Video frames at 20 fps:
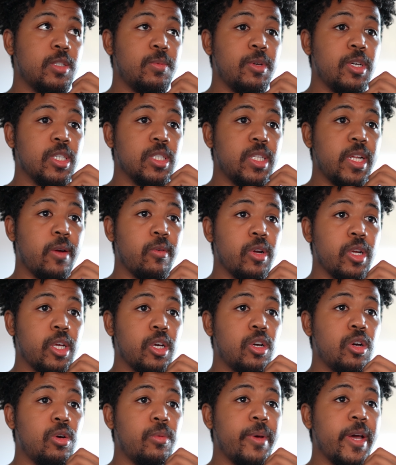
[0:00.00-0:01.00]
because now we're going
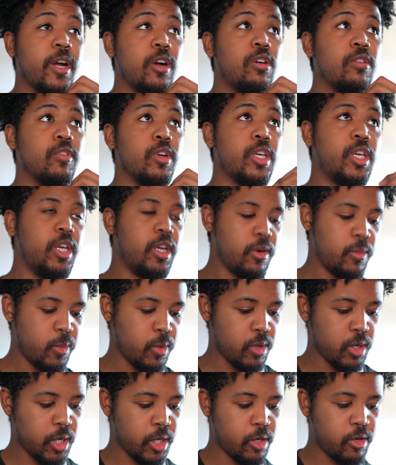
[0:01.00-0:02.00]
to go back over here and
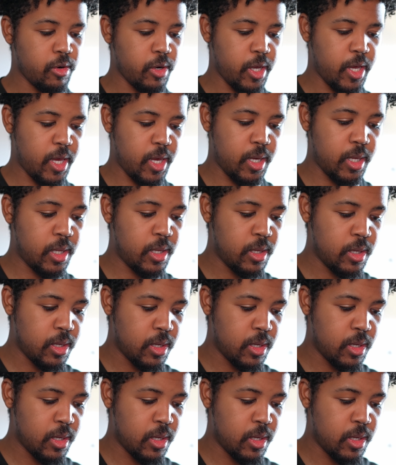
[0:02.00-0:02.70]
we're going to create